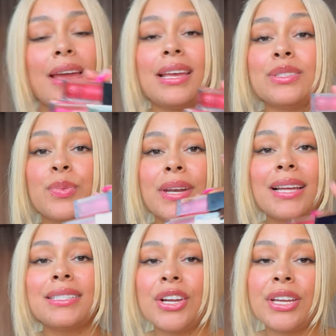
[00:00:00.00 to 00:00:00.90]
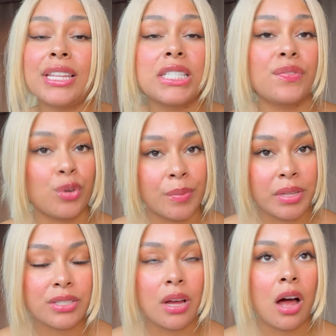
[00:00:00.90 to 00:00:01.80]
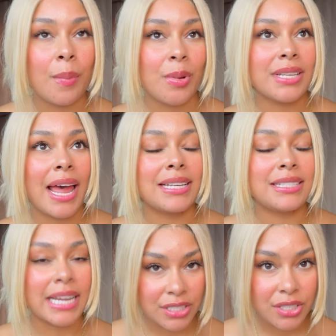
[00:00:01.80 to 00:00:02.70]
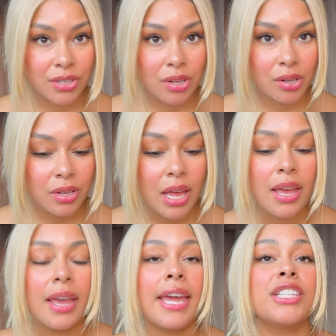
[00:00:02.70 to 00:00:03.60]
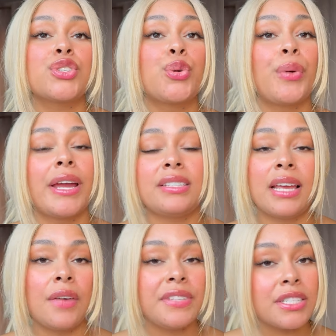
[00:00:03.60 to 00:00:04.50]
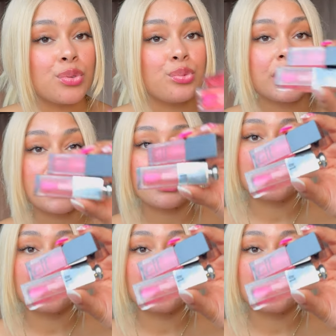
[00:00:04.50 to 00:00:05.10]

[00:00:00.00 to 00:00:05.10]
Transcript: is when I tell you these formulas are almost identical, it is crazy. e.l.f. does a really good